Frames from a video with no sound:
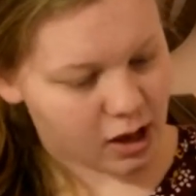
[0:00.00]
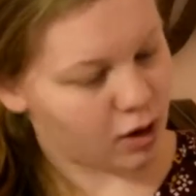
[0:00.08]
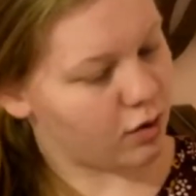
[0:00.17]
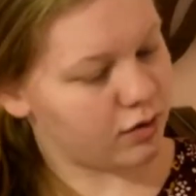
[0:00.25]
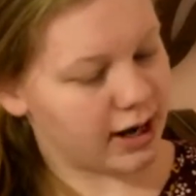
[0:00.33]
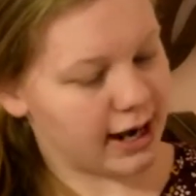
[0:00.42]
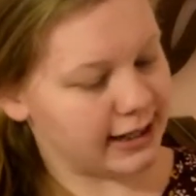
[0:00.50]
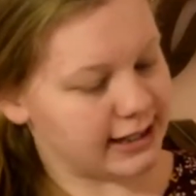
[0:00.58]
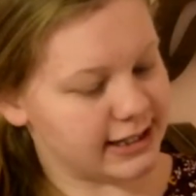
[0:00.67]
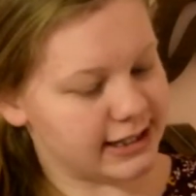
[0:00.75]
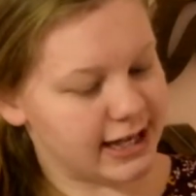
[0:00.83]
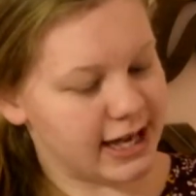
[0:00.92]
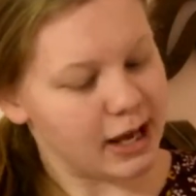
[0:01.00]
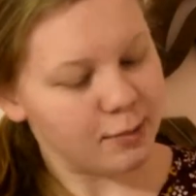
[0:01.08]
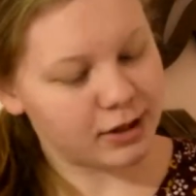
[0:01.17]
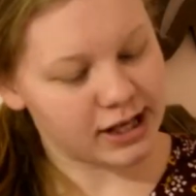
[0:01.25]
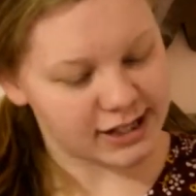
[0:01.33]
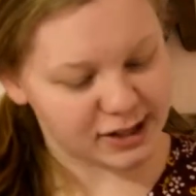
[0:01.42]
Ooh, nice.
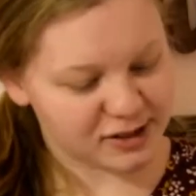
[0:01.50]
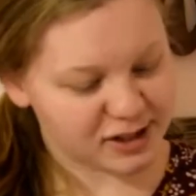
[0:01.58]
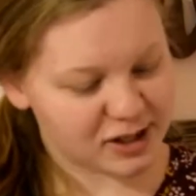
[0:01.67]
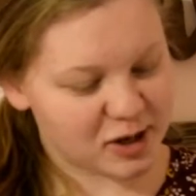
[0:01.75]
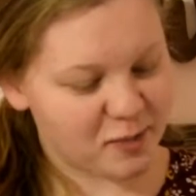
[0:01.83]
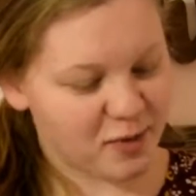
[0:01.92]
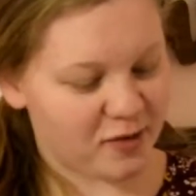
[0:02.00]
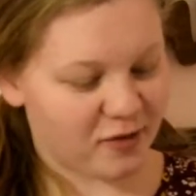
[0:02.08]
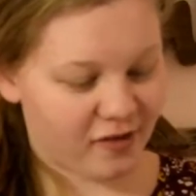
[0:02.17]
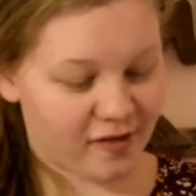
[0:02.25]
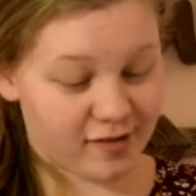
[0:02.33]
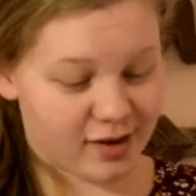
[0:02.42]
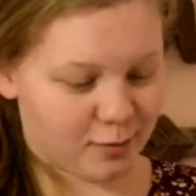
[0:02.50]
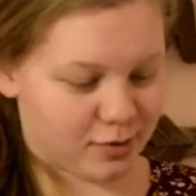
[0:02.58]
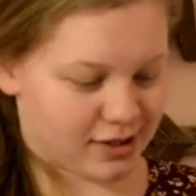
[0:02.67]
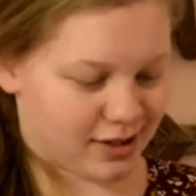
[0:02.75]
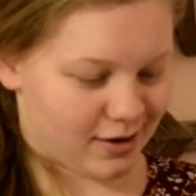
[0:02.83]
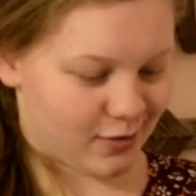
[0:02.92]
Please use this coupon for 15%
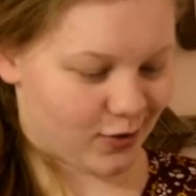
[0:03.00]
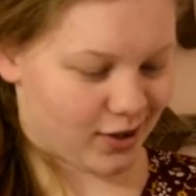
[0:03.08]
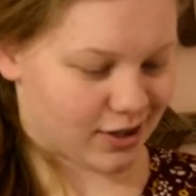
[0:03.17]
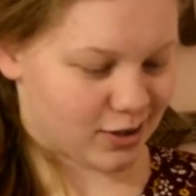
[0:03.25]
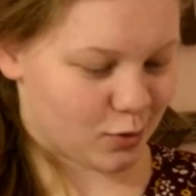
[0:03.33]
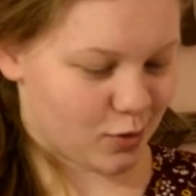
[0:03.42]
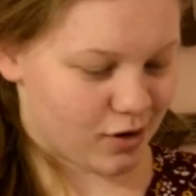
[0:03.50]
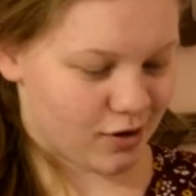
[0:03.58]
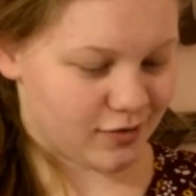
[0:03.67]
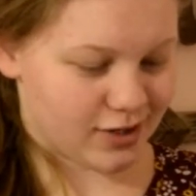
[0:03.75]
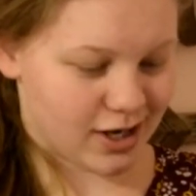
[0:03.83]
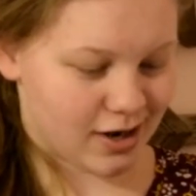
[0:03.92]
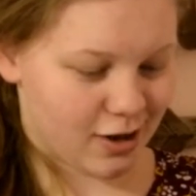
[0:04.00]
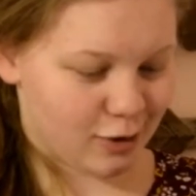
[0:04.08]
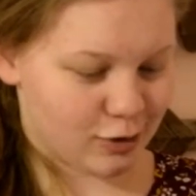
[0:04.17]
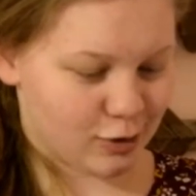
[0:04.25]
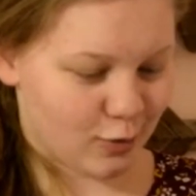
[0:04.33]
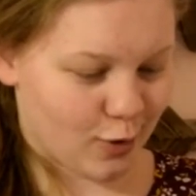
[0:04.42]
off your next order of
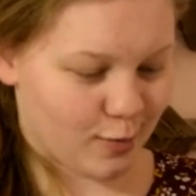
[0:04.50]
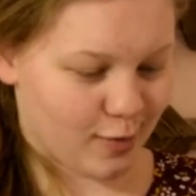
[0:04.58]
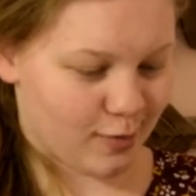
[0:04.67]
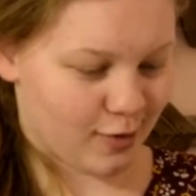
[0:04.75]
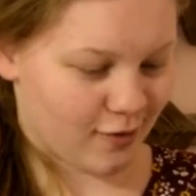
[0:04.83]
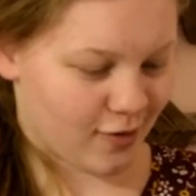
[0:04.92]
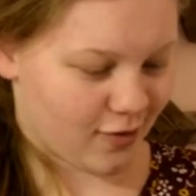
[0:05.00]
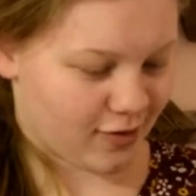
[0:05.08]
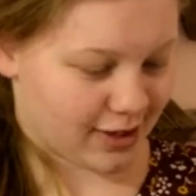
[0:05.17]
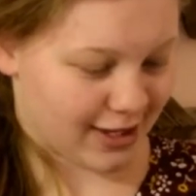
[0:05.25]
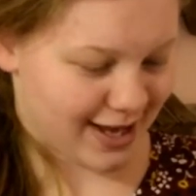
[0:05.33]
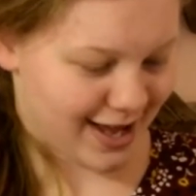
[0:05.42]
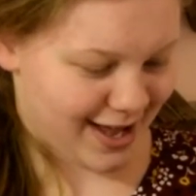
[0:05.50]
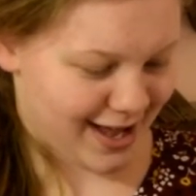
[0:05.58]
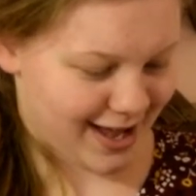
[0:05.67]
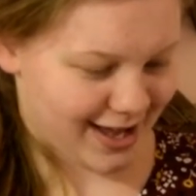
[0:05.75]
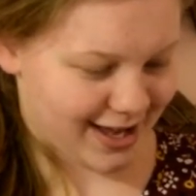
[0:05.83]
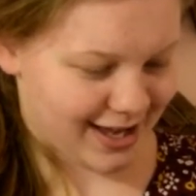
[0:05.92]
$10 or more.
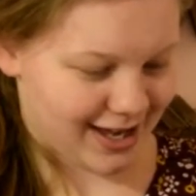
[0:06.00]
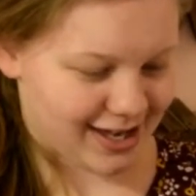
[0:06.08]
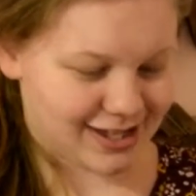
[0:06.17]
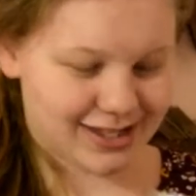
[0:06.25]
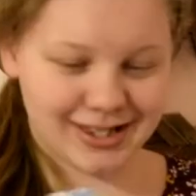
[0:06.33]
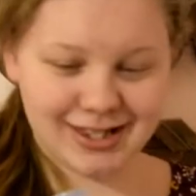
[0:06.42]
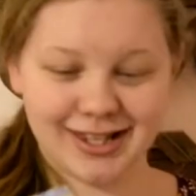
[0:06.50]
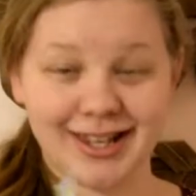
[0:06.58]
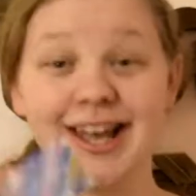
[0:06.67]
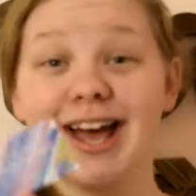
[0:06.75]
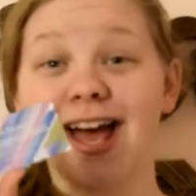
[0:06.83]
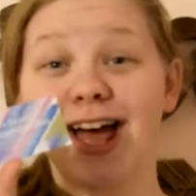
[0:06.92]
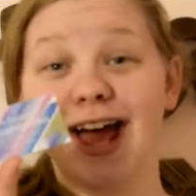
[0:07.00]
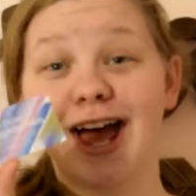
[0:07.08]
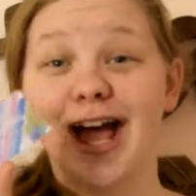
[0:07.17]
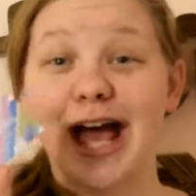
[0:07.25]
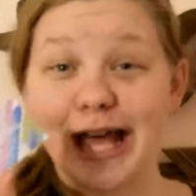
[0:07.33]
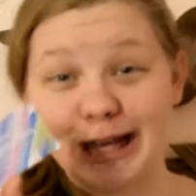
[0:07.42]
Nice.
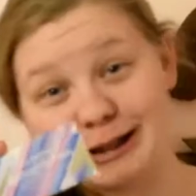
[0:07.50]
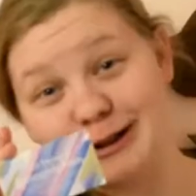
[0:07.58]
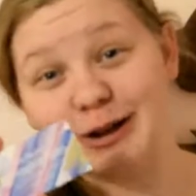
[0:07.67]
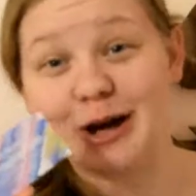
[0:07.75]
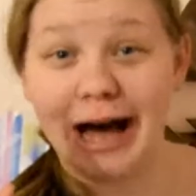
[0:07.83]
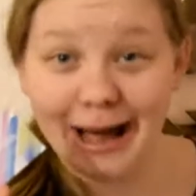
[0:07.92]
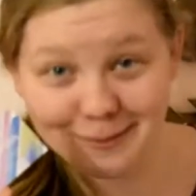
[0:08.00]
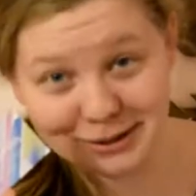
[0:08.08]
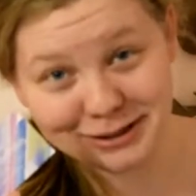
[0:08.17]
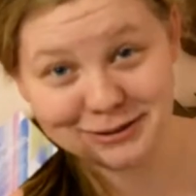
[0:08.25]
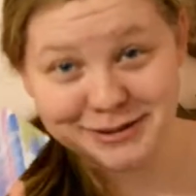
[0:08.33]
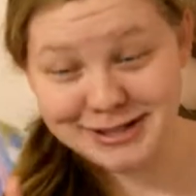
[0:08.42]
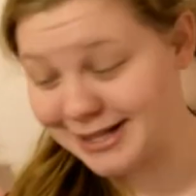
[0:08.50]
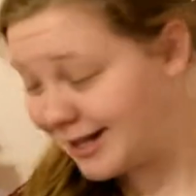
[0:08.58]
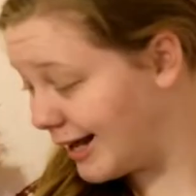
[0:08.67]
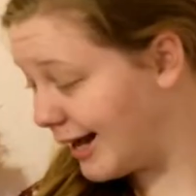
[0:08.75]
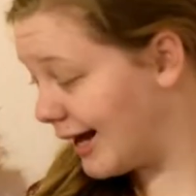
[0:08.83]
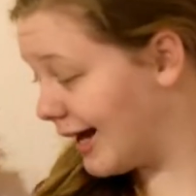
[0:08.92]
You know I be using
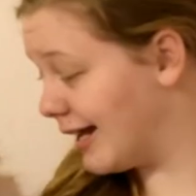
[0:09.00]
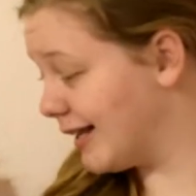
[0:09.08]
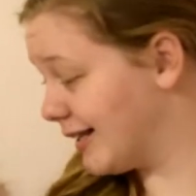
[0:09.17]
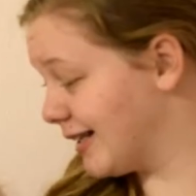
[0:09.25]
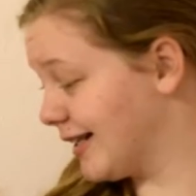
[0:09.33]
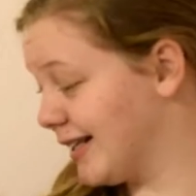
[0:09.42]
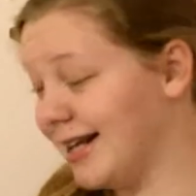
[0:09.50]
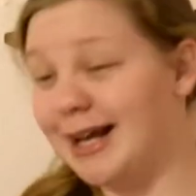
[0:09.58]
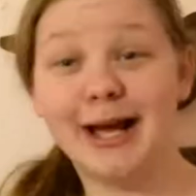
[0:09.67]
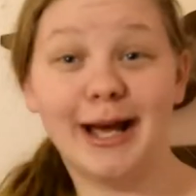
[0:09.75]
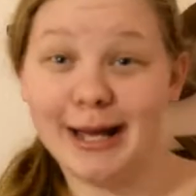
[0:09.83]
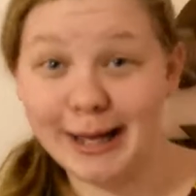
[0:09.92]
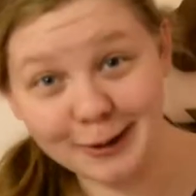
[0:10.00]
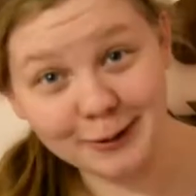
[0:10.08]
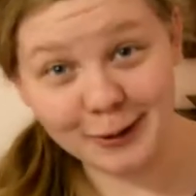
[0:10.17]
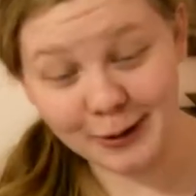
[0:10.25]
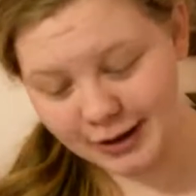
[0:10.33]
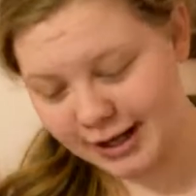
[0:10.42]
that. You
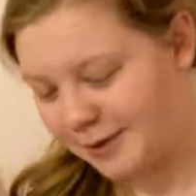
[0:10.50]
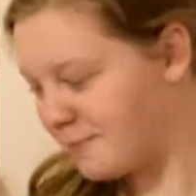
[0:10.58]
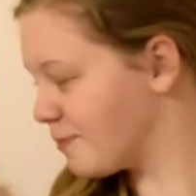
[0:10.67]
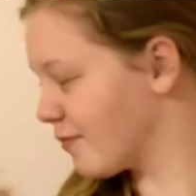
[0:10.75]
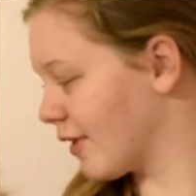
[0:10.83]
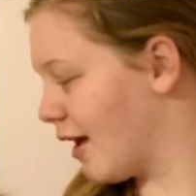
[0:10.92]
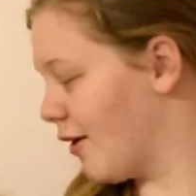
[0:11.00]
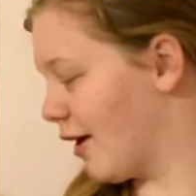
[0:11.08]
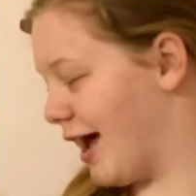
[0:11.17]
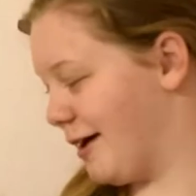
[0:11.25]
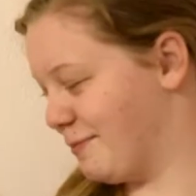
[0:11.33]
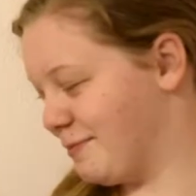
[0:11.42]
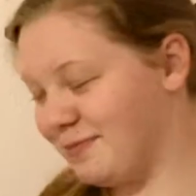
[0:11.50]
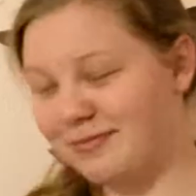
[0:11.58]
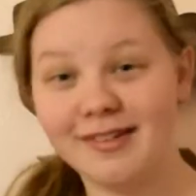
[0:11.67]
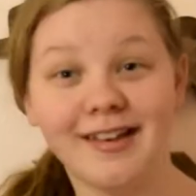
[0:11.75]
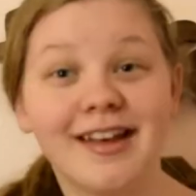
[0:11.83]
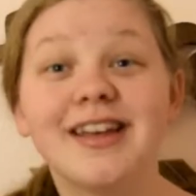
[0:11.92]
know it. Okay.
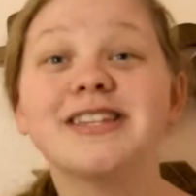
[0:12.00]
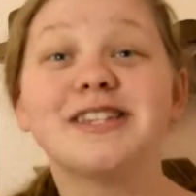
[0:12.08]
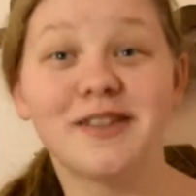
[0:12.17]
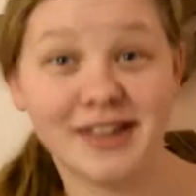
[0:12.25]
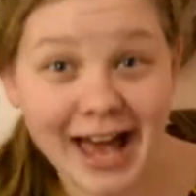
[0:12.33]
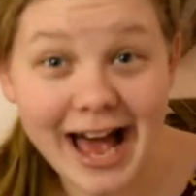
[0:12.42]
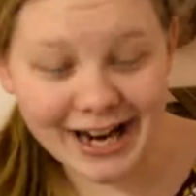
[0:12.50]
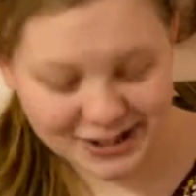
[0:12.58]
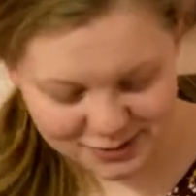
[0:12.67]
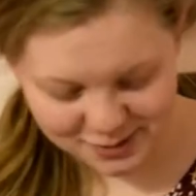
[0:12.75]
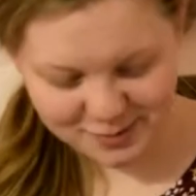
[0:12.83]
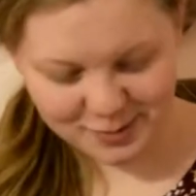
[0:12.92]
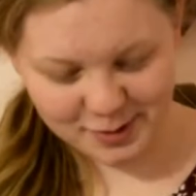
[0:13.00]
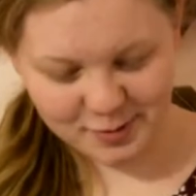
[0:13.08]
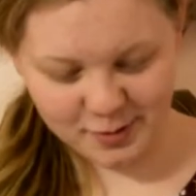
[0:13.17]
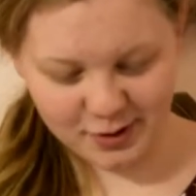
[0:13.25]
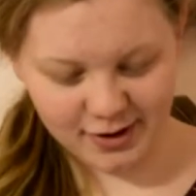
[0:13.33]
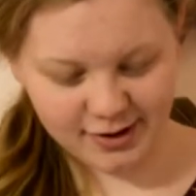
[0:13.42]
So the actual
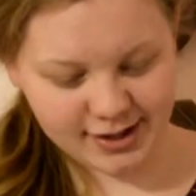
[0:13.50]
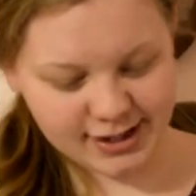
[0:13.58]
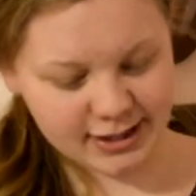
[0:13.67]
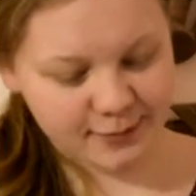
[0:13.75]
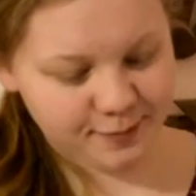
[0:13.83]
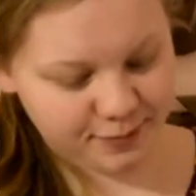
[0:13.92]
bookmarks.